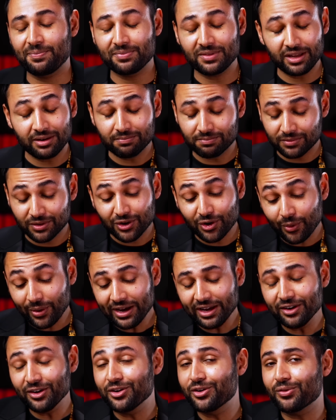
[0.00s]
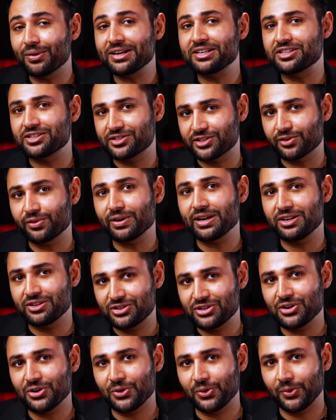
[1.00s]
and quite an underrated screen
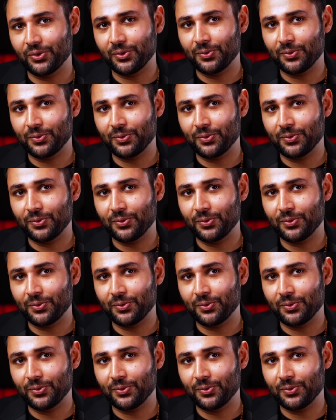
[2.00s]
too.